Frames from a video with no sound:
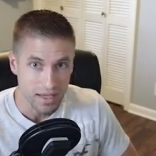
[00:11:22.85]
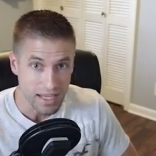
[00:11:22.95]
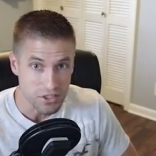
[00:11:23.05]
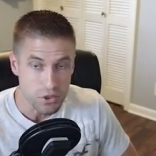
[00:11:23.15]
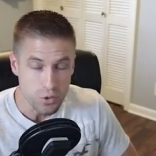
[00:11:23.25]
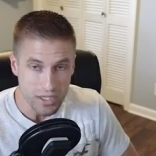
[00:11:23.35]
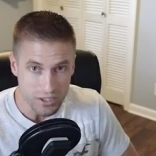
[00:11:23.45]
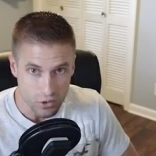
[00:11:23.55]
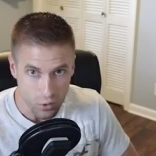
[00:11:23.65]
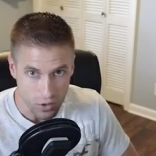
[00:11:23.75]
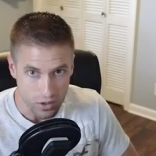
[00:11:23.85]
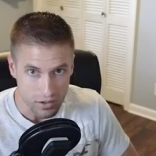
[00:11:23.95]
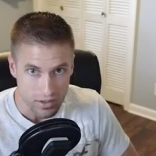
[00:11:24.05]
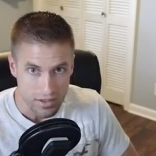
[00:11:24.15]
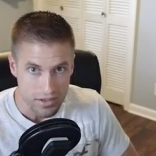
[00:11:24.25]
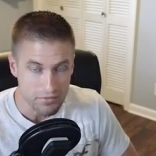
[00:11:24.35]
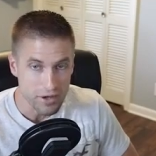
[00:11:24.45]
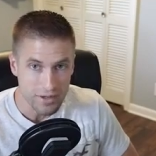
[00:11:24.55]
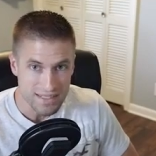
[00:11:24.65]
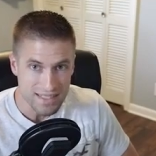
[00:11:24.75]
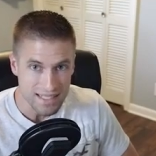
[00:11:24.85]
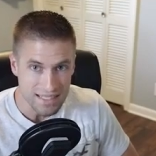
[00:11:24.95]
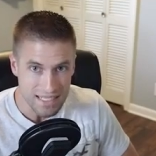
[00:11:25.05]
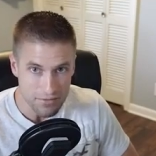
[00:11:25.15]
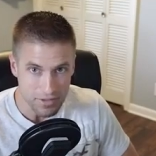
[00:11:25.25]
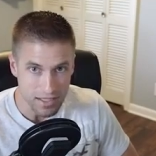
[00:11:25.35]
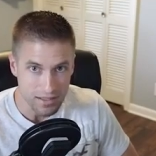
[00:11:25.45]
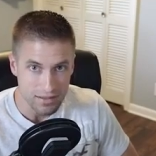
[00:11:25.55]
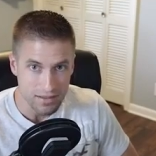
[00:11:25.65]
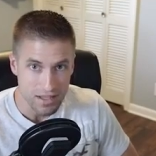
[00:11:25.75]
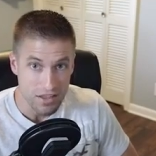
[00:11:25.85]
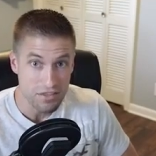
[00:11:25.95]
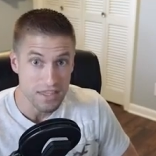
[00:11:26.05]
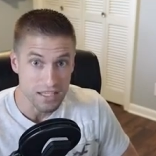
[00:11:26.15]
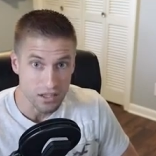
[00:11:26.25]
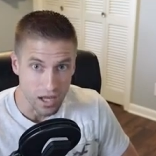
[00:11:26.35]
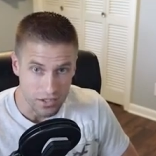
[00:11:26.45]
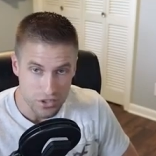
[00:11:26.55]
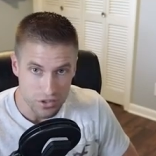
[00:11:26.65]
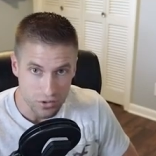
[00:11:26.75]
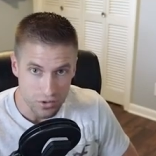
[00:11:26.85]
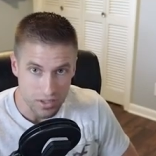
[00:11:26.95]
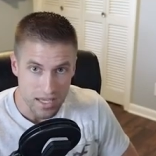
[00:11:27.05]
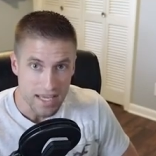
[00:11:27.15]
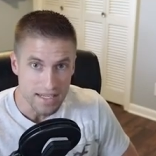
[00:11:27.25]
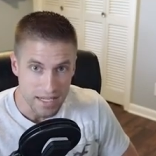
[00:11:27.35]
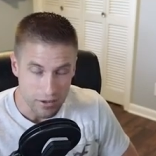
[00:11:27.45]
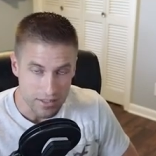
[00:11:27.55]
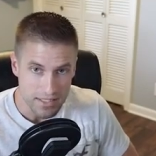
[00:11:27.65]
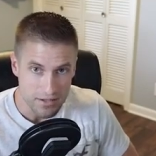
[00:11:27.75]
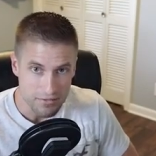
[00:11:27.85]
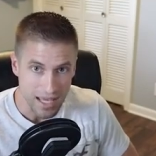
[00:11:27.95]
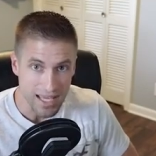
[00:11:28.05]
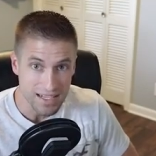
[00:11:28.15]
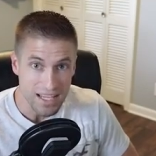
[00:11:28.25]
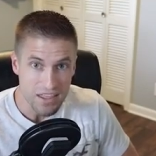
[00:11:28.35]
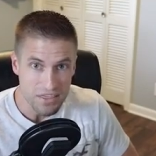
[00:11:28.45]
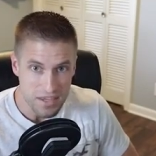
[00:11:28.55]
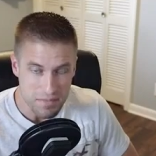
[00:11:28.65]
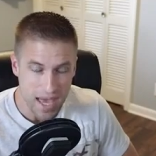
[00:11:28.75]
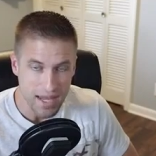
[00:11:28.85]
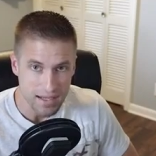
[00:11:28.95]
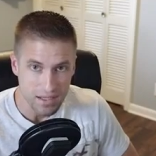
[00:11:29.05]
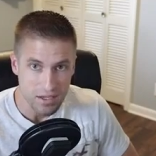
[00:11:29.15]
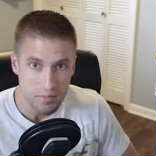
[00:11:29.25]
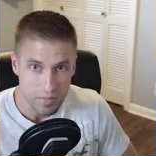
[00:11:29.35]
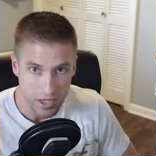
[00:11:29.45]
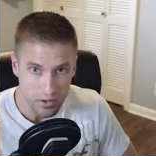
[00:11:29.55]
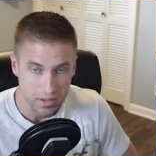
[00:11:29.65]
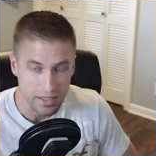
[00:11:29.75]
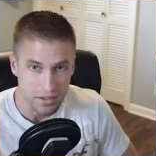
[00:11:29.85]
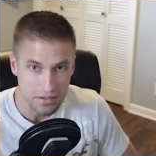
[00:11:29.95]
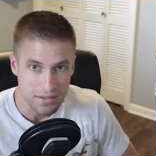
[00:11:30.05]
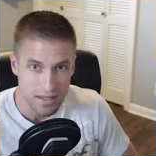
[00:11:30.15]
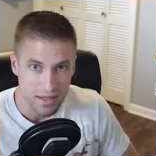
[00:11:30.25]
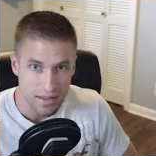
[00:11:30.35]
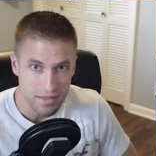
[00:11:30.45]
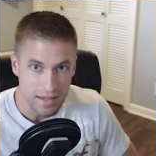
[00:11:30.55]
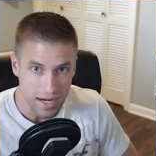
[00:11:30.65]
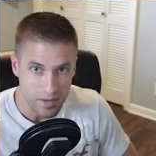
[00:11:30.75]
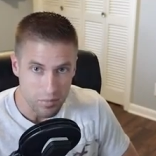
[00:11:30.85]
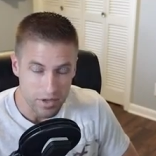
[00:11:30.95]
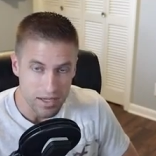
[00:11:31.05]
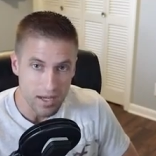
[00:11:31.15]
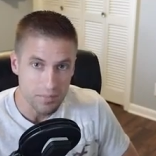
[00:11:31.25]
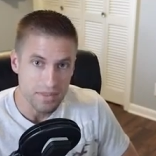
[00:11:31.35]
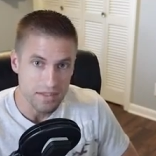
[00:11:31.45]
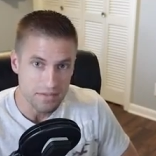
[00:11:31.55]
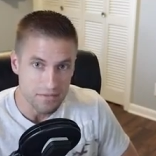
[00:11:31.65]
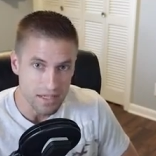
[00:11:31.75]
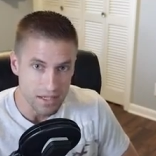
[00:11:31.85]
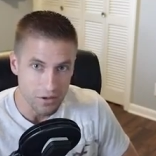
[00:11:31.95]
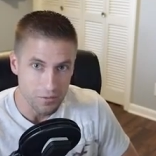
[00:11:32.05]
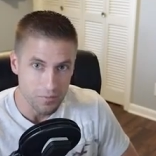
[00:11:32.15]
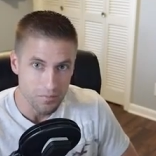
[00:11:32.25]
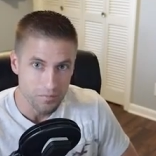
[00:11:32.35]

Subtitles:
and to ignore the very significant theological, narrative, and thematic parallels that I bring up in this video.